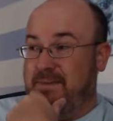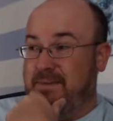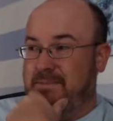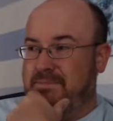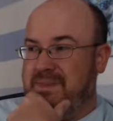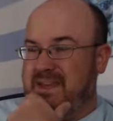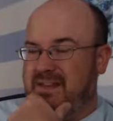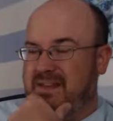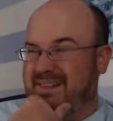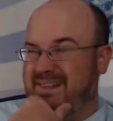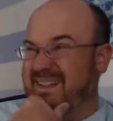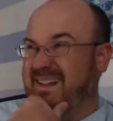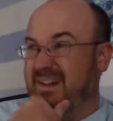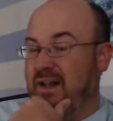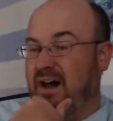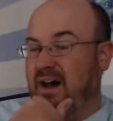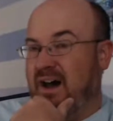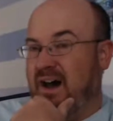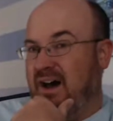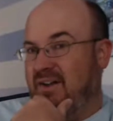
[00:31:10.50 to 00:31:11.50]
being a
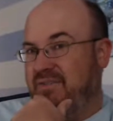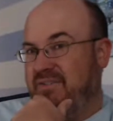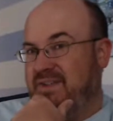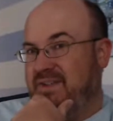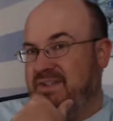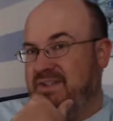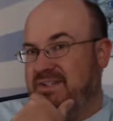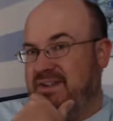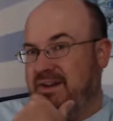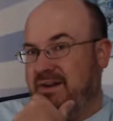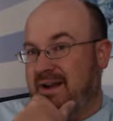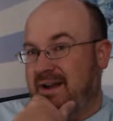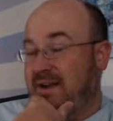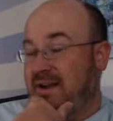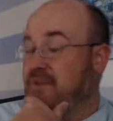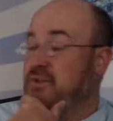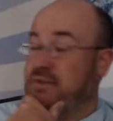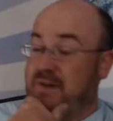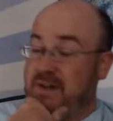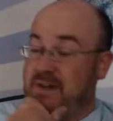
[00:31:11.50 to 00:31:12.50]
little off this year. I know
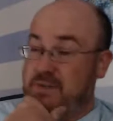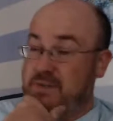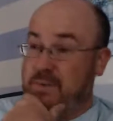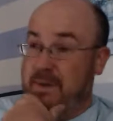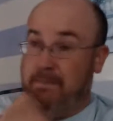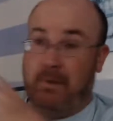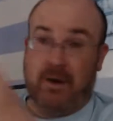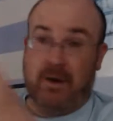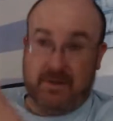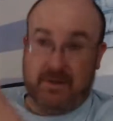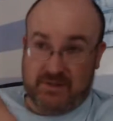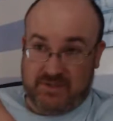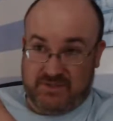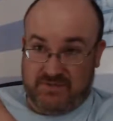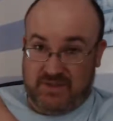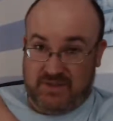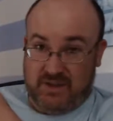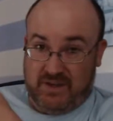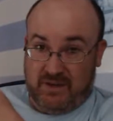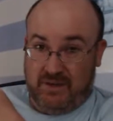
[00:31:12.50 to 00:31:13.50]
Truex won
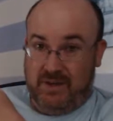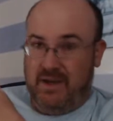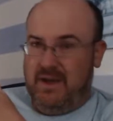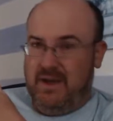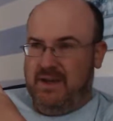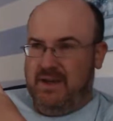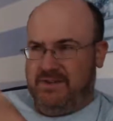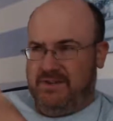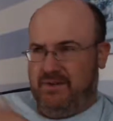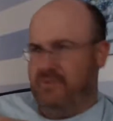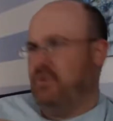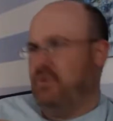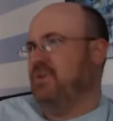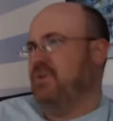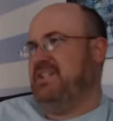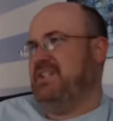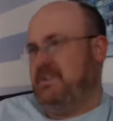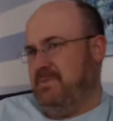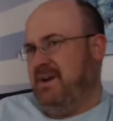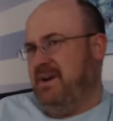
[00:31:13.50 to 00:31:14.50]
Martinsville, so of course
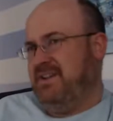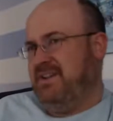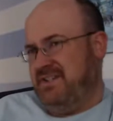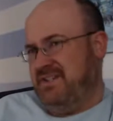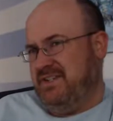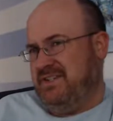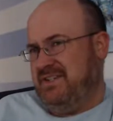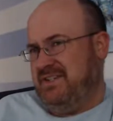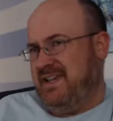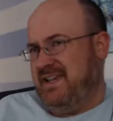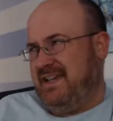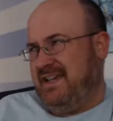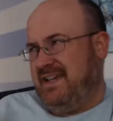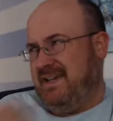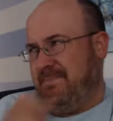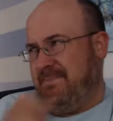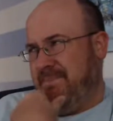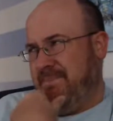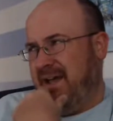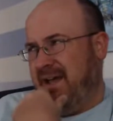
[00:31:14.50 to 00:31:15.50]
he's punched his
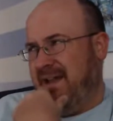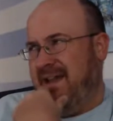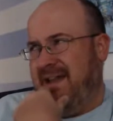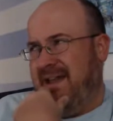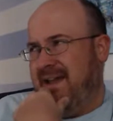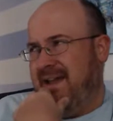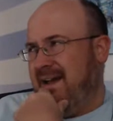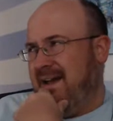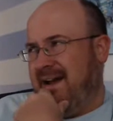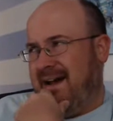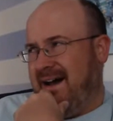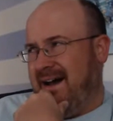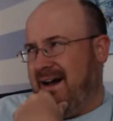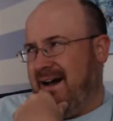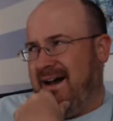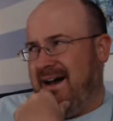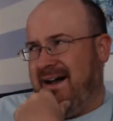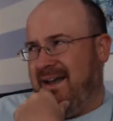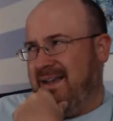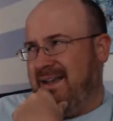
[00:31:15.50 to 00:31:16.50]
ticket, but
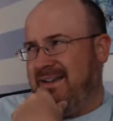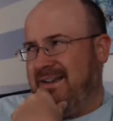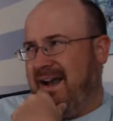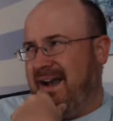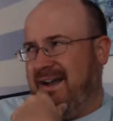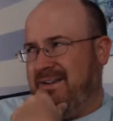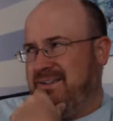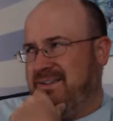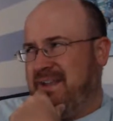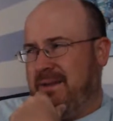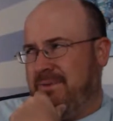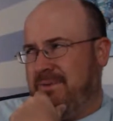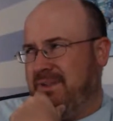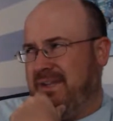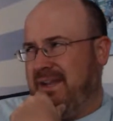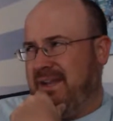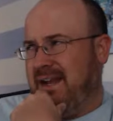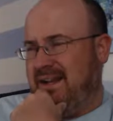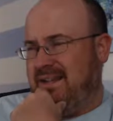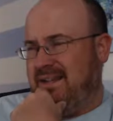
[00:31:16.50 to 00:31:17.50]
and Kyle's not
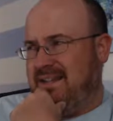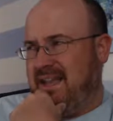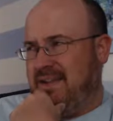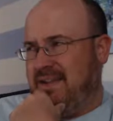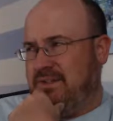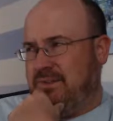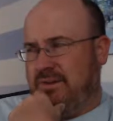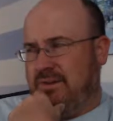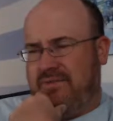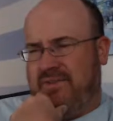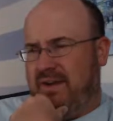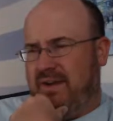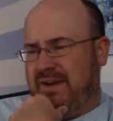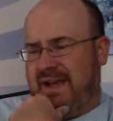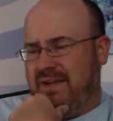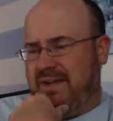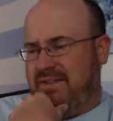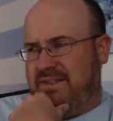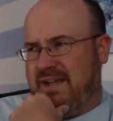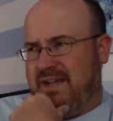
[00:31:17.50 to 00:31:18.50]
really in any danger of falling
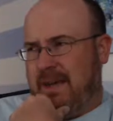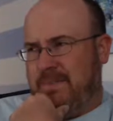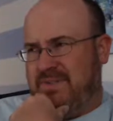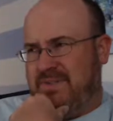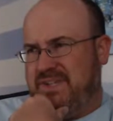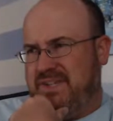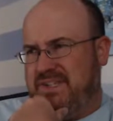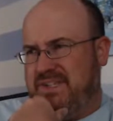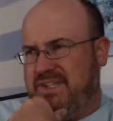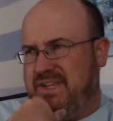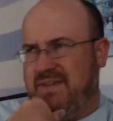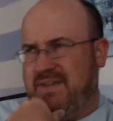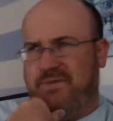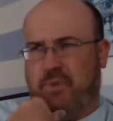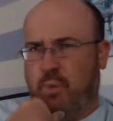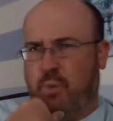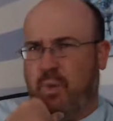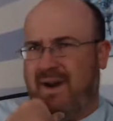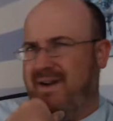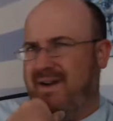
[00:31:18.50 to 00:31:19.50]
out of the top 16
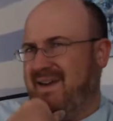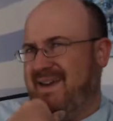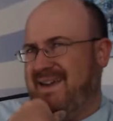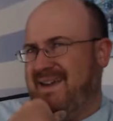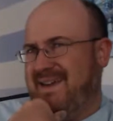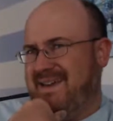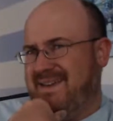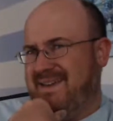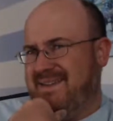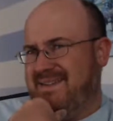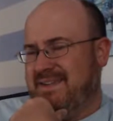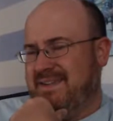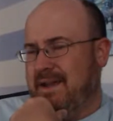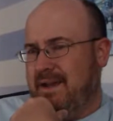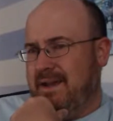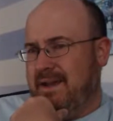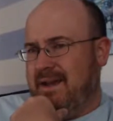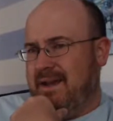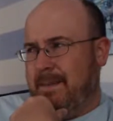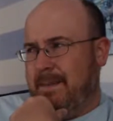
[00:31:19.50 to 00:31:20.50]
from where he is.
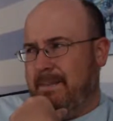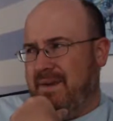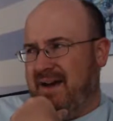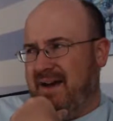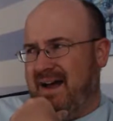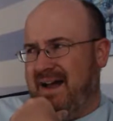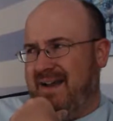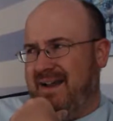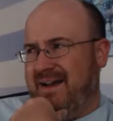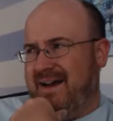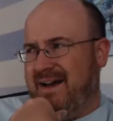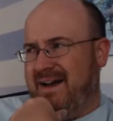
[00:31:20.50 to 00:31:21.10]
But